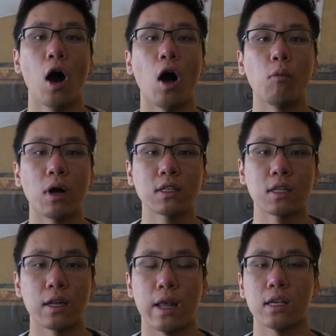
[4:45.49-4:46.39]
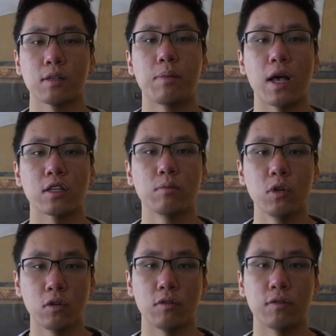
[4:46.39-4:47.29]
on what's the next best
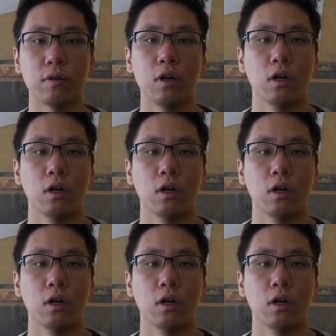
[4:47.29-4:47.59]
move.